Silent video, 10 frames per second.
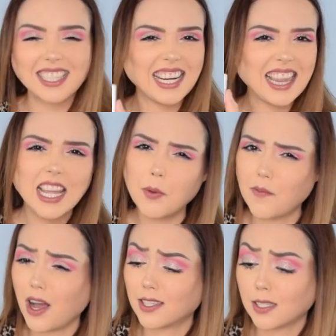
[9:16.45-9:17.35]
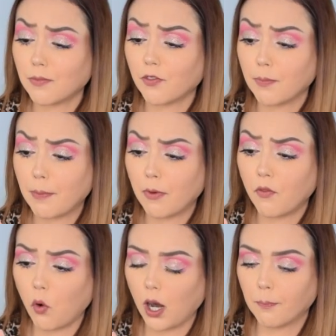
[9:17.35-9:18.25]
and I think we've gotten something from them
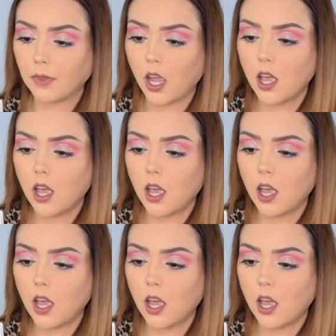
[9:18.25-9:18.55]
before.